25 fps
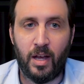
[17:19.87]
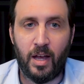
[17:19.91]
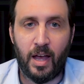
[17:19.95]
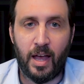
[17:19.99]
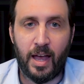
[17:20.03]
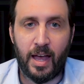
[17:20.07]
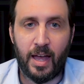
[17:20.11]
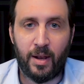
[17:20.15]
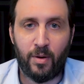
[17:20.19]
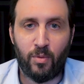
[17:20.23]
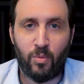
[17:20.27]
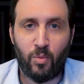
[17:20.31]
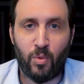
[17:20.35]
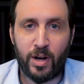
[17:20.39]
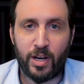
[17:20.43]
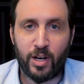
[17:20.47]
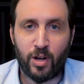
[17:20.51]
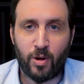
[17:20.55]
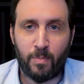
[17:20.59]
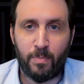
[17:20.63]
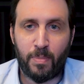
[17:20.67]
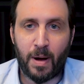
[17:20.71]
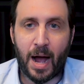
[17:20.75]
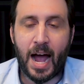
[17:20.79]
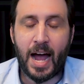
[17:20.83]
And when
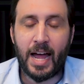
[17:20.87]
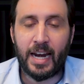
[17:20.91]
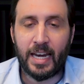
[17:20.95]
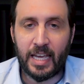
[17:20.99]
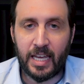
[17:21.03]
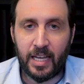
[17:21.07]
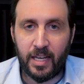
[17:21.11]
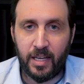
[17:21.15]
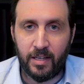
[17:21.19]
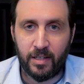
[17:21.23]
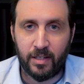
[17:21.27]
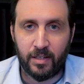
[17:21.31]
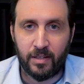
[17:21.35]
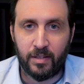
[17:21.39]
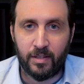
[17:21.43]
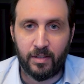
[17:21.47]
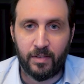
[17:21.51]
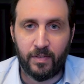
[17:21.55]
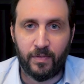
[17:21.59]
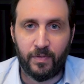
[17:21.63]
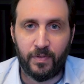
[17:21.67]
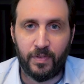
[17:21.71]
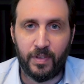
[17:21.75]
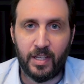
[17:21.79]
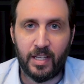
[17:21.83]
your body
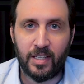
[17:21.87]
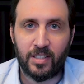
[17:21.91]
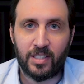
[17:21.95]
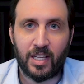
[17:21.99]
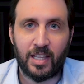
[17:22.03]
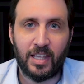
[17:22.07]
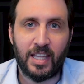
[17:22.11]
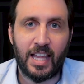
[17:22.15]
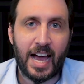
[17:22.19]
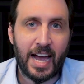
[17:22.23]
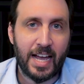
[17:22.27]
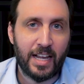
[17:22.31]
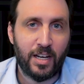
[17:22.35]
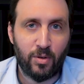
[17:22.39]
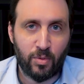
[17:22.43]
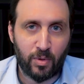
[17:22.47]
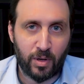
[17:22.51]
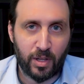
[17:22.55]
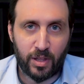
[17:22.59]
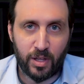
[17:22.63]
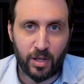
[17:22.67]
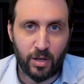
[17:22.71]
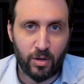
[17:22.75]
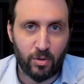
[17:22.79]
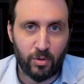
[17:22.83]
is aligned
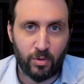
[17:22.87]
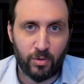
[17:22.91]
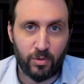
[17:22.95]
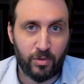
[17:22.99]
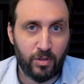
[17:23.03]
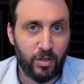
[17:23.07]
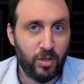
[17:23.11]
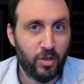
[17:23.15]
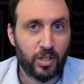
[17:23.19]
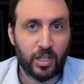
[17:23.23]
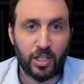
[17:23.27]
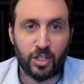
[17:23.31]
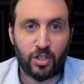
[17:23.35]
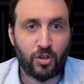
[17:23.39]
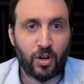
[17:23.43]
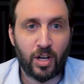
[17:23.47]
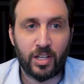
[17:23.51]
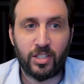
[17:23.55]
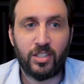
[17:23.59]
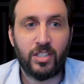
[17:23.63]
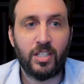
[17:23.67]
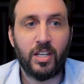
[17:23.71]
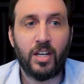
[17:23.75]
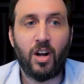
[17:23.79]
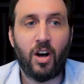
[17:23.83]
with you, you can
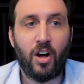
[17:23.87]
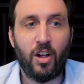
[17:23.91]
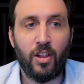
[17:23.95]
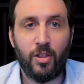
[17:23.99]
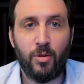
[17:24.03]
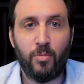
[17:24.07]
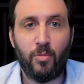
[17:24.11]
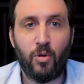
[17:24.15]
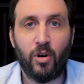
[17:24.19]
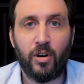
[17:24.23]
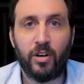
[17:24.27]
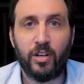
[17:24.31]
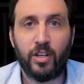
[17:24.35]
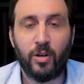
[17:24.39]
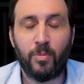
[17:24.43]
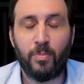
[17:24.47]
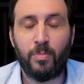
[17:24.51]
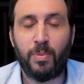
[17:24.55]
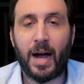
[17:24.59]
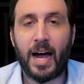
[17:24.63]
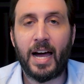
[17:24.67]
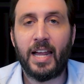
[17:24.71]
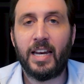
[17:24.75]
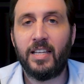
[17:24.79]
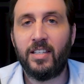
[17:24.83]
trust it all the more. Your
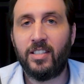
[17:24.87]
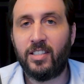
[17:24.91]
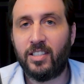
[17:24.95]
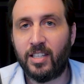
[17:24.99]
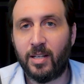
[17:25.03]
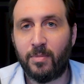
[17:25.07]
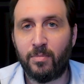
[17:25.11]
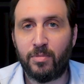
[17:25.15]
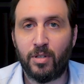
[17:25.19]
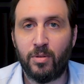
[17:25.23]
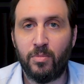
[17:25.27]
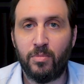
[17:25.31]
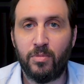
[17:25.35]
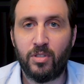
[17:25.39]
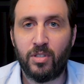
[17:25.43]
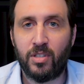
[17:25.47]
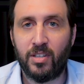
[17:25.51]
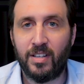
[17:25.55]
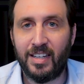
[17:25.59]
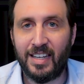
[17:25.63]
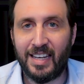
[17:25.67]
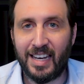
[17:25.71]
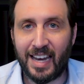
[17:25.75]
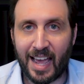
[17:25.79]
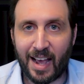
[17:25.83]
body's symptoms
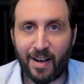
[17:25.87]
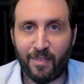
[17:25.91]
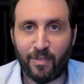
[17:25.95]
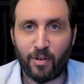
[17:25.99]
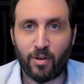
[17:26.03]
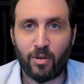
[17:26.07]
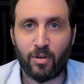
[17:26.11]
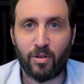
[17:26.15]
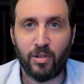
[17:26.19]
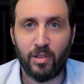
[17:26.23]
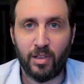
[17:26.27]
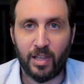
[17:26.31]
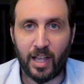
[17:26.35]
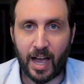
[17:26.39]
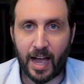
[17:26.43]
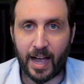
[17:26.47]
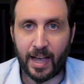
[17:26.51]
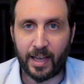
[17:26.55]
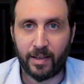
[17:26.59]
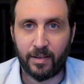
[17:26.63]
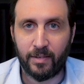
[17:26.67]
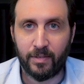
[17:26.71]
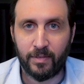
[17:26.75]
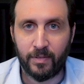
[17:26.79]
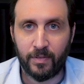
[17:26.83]
never
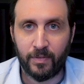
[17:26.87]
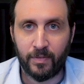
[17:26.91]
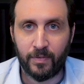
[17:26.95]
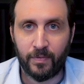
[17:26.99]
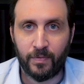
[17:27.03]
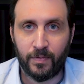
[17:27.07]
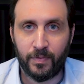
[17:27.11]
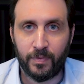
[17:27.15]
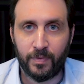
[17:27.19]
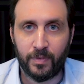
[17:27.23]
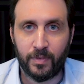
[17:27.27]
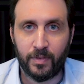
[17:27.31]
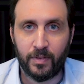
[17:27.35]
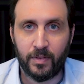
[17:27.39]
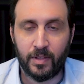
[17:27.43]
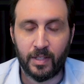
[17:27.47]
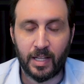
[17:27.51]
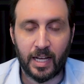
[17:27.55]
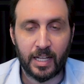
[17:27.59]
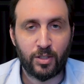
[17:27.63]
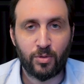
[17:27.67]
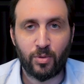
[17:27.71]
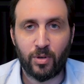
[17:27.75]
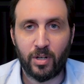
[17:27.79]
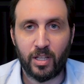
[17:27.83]
lie.
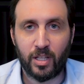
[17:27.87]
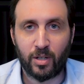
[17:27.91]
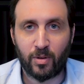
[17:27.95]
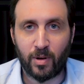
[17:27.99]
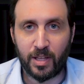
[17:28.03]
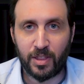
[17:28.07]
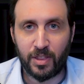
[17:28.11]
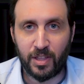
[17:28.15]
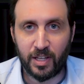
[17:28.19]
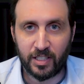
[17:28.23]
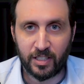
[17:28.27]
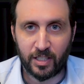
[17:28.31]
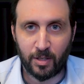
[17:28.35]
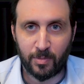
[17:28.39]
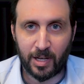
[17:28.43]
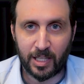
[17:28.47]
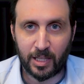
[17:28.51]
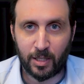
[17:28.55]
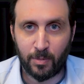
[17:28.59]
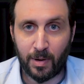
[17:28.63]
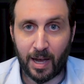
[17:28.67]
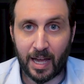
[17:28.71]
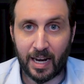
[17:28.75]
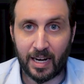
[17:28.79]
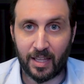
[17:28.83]
That's one of the great things about
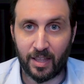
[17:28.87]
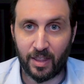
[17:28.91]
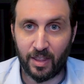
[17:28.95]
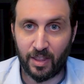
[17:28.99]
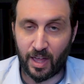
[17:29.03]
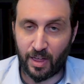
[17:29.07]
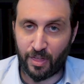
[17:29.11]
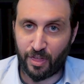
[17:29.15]
the body.